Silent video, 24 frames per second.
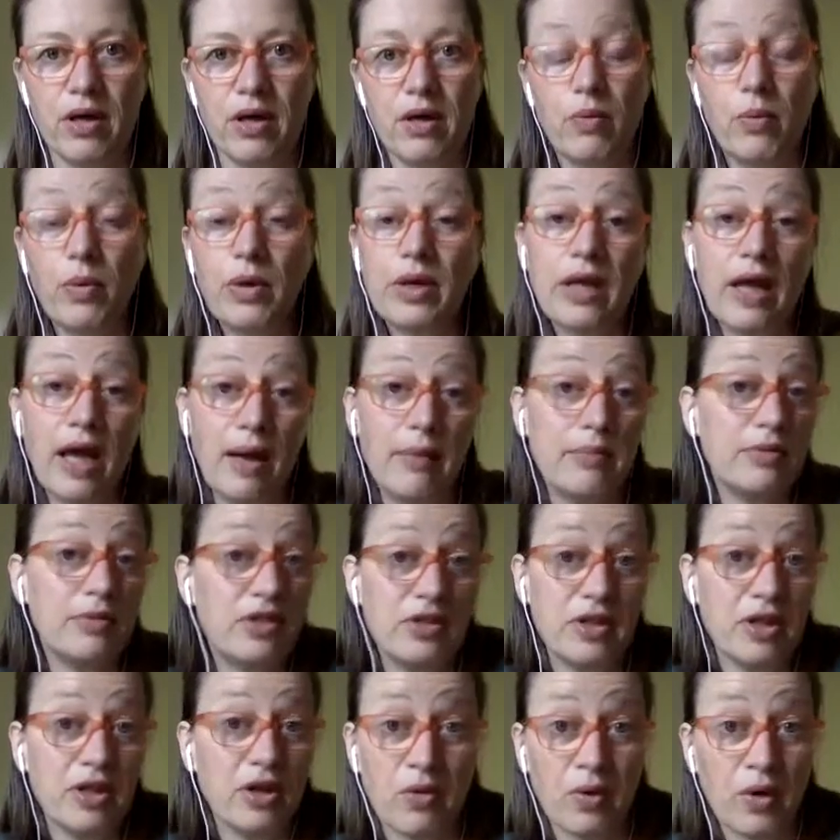would come to
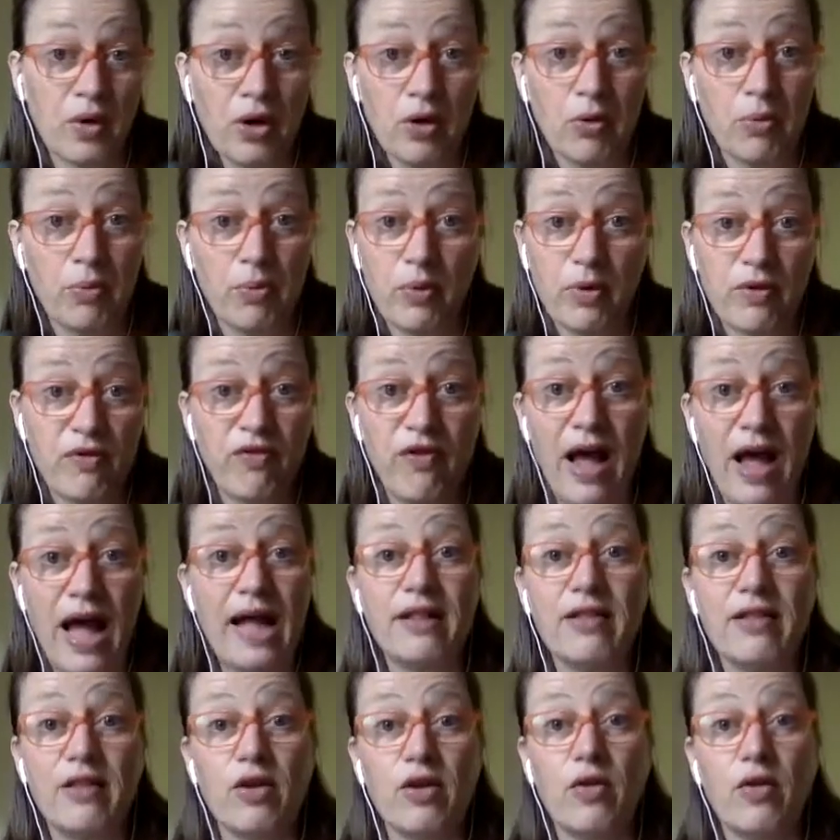the group, would
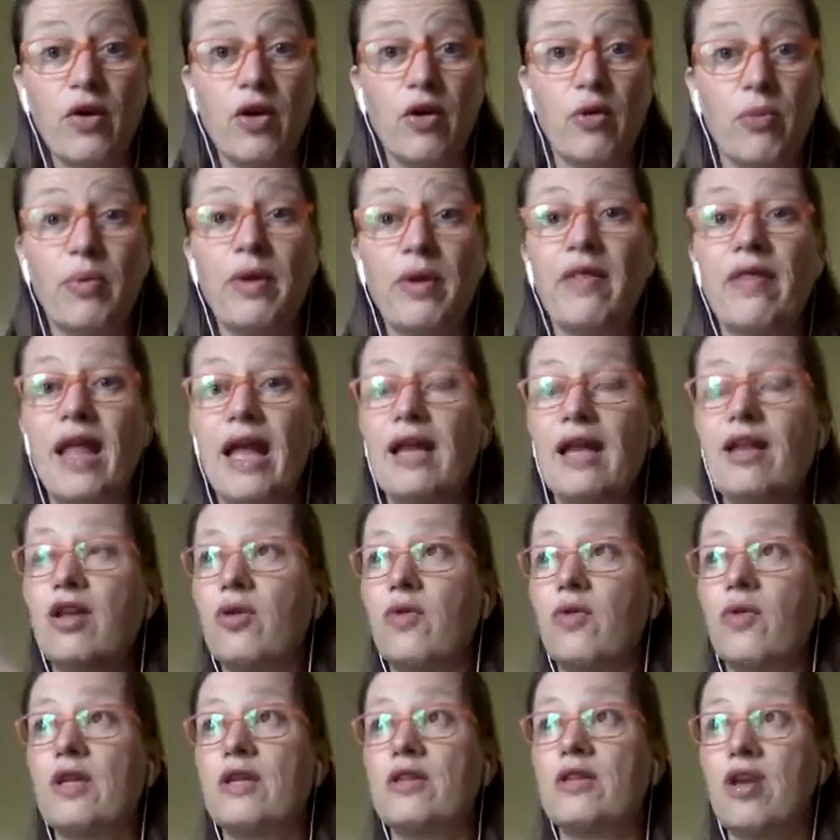find the group, and then you
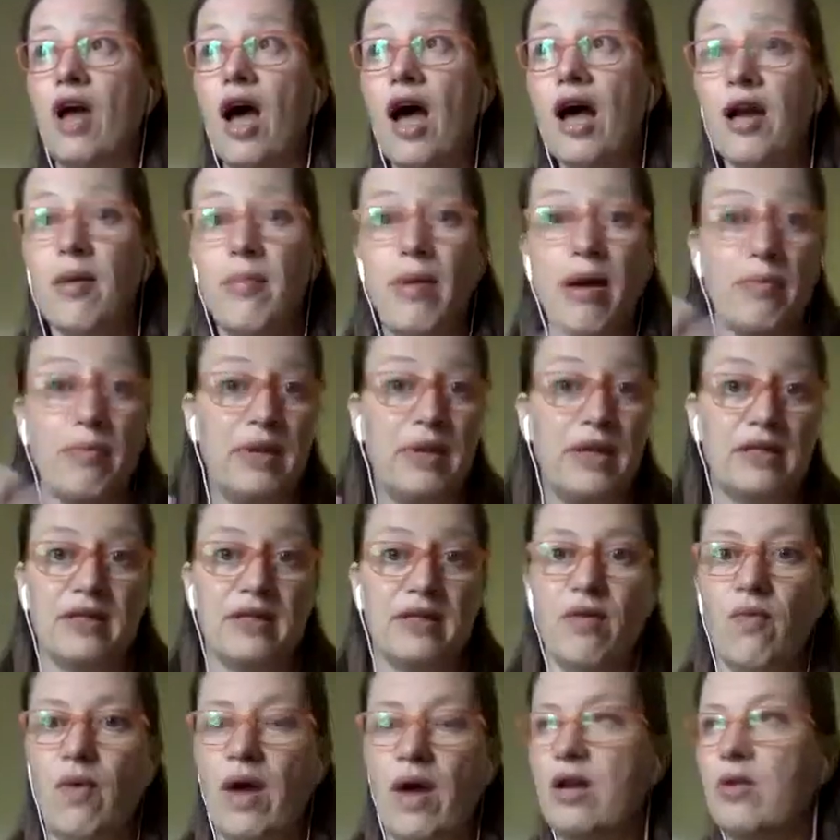can talk about pizza
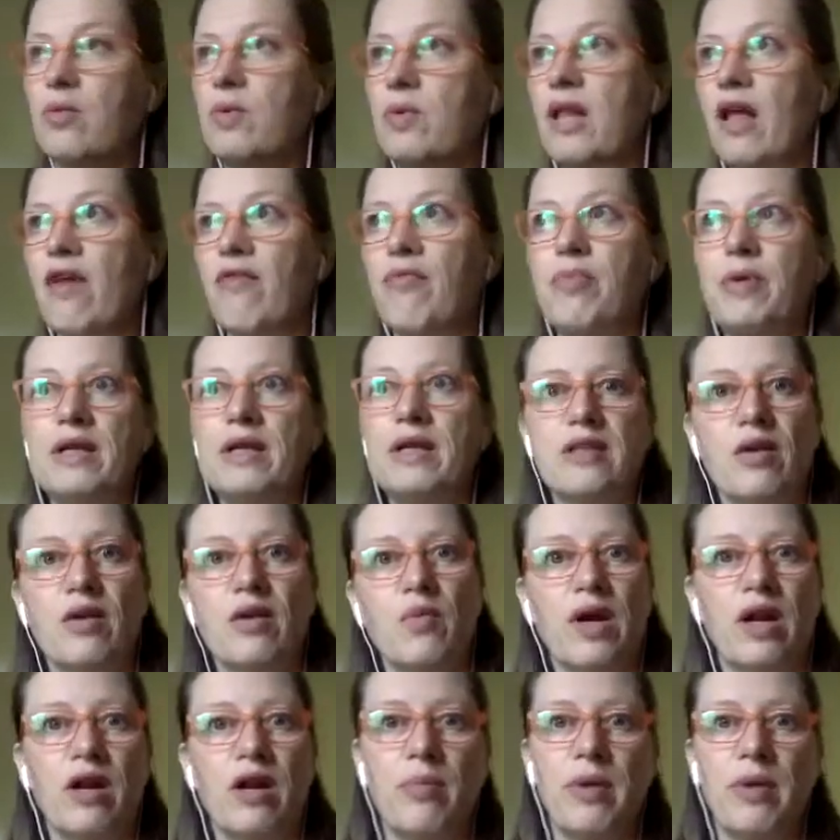and why do we love pizza and
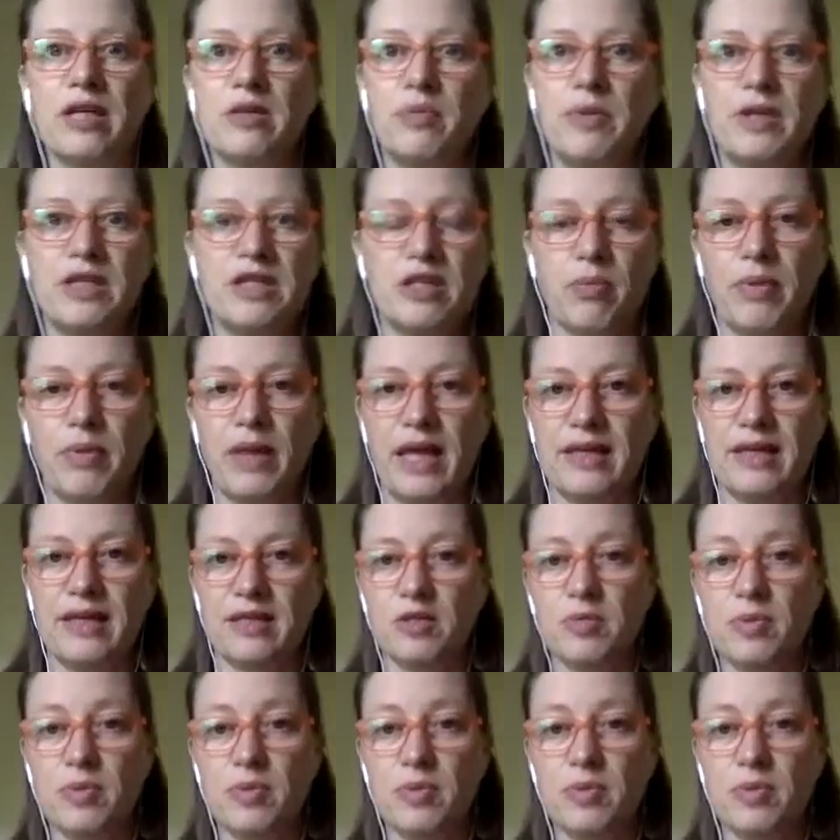what are the best pizza places.